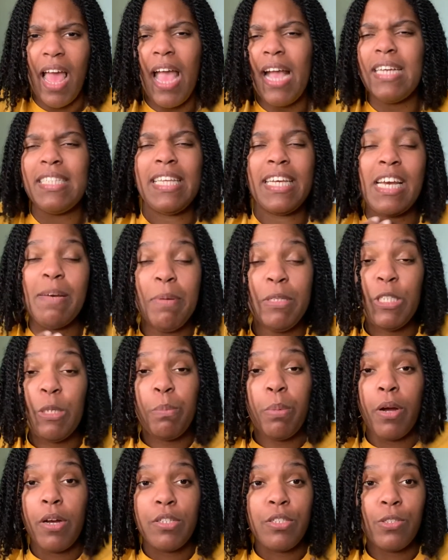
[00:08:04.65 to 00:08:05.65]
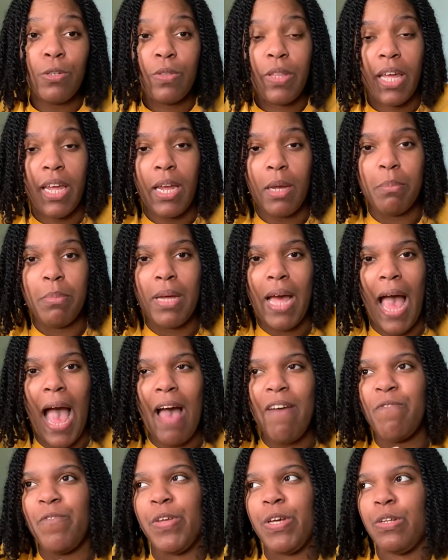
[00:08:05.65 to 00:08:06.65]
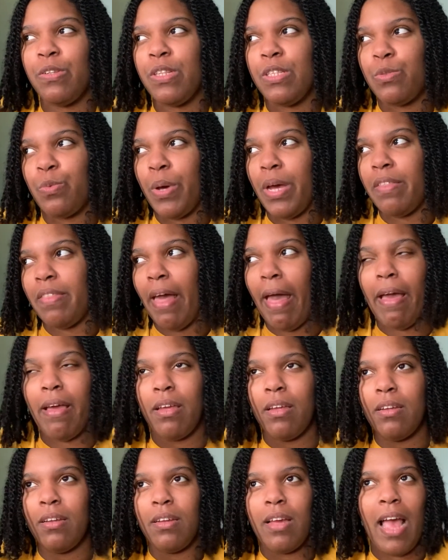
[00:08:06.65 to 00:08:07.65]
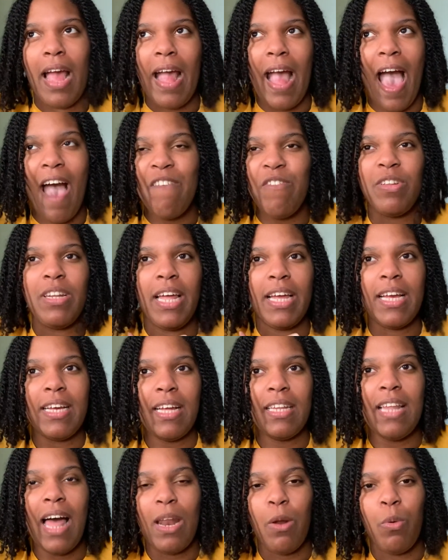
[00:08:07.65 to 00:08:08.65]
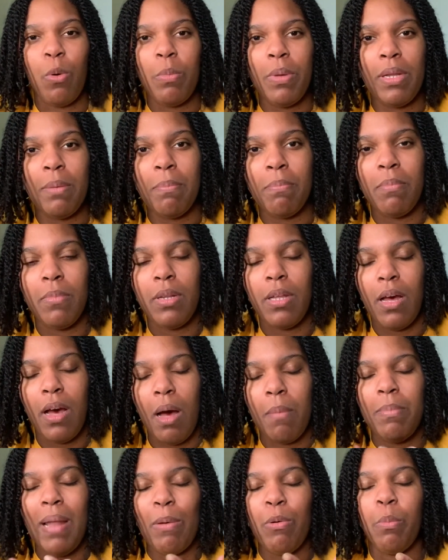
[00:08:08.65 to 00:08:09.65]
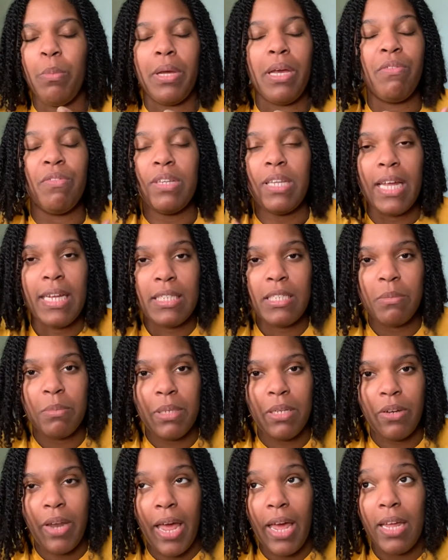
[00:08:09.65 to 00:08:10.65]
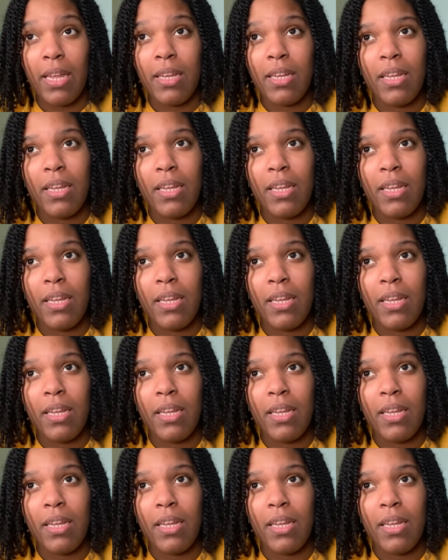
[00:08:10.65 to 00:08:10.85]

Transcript: Because it could be just a personal thing, but I feel this way, that I feel like a lot of women, Black women, can relate to me on that.